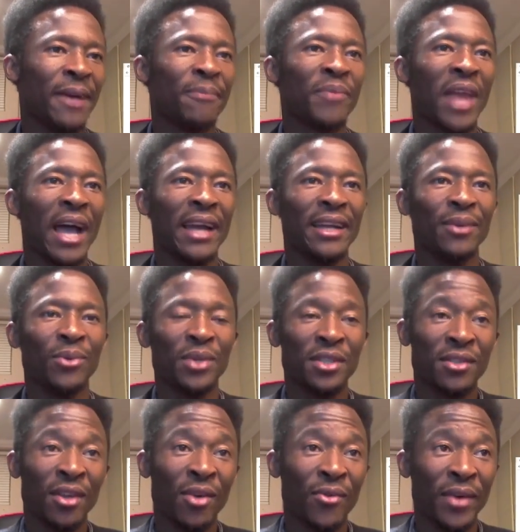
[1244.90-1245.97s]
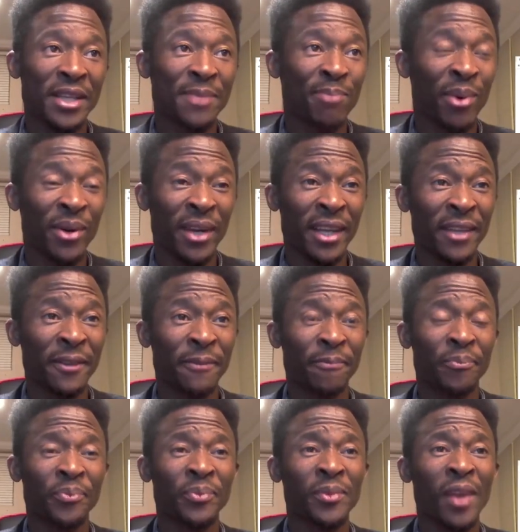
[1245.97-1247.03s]
and it was not responding?
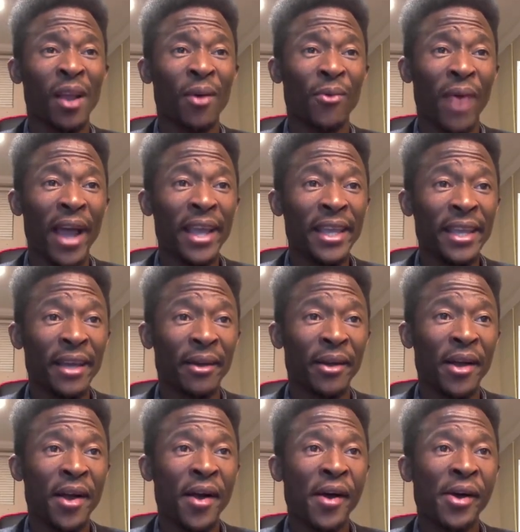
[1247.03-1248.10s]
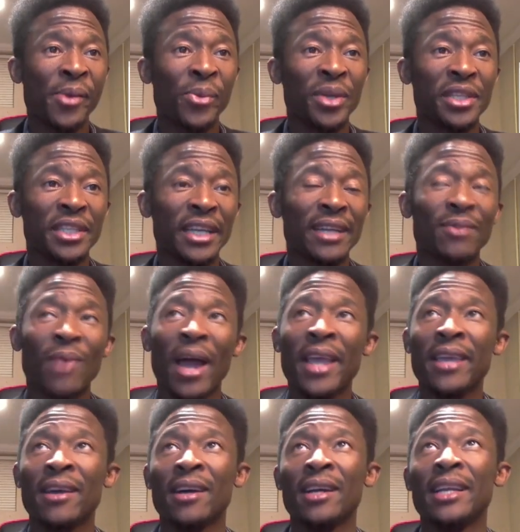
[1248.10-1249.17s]
Right here, we did it right
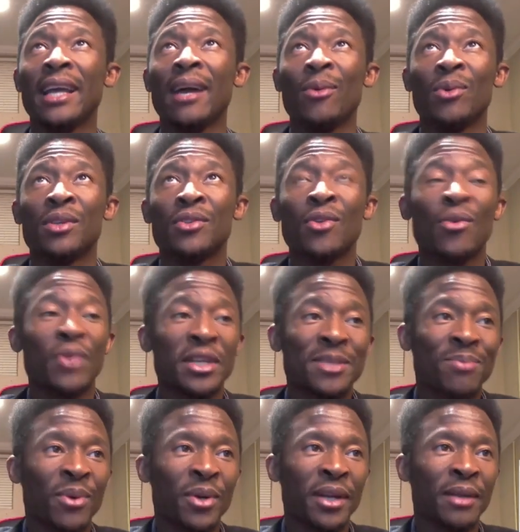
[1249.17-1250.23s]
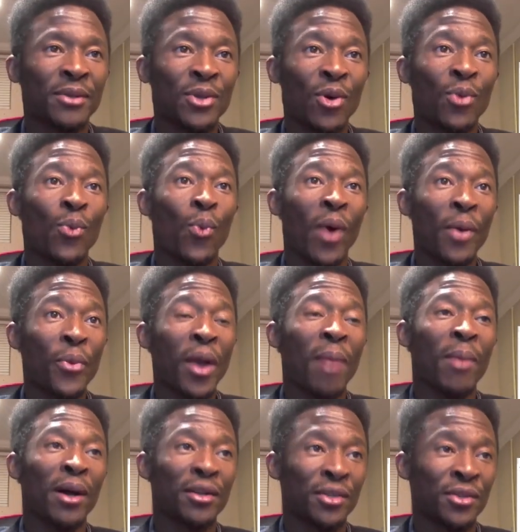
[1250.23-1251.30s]
here earlier, it was not responding. So what we're
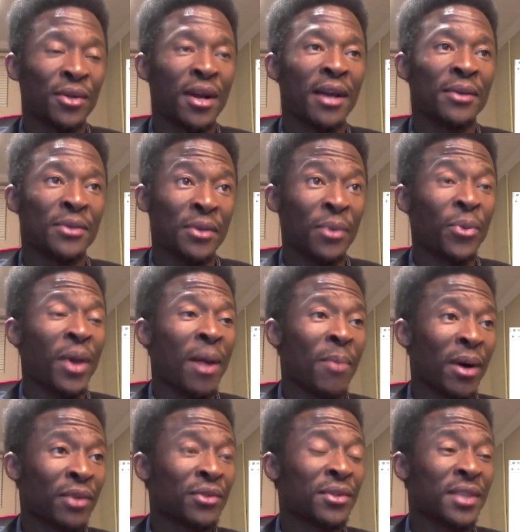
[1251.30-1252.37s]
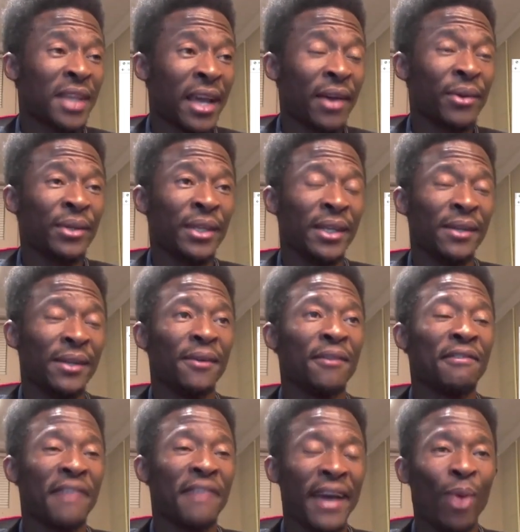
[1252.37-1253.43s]
about to do now is we're about to tell the
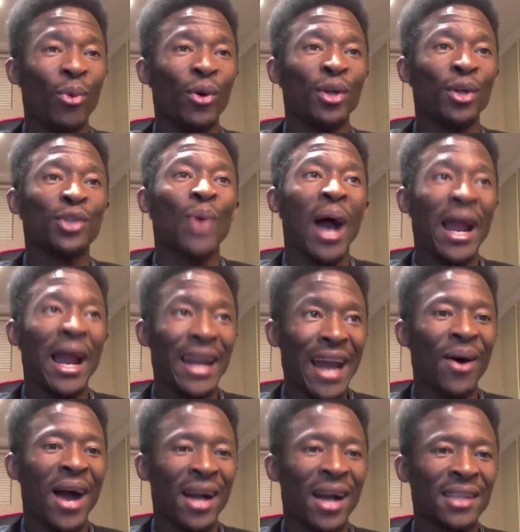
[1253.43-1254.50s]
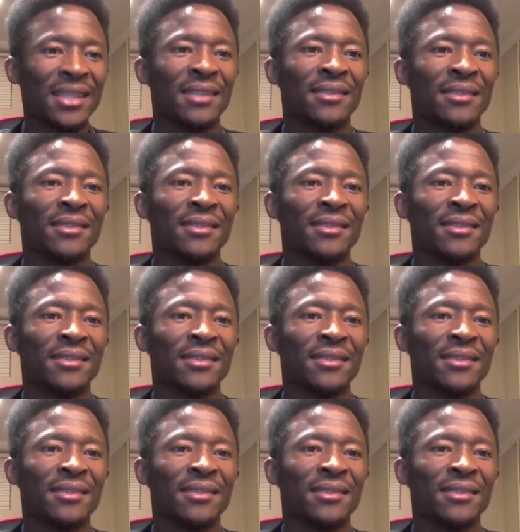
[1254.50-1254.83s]
firewall to allow access